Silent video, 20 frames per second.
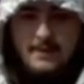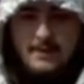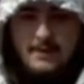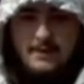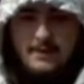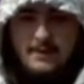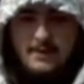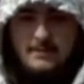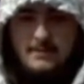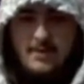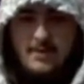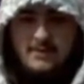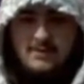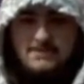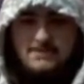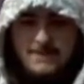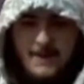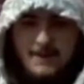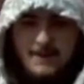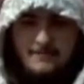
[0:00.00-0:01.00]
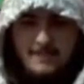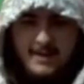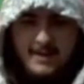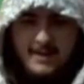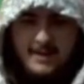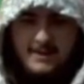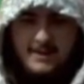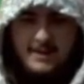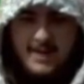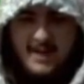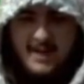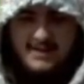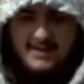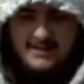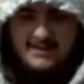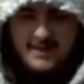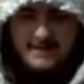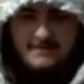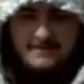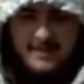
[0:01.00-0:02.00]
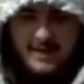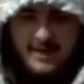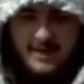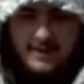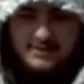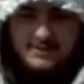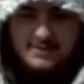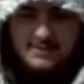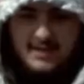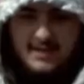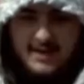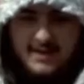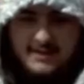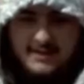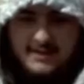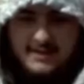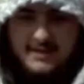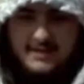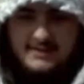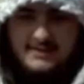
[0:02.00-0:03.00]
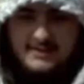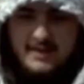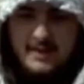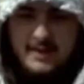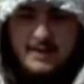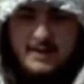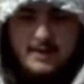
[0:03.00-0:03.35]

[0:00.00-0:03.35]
keep going, Spider-Man. You can't stop now, just like he said.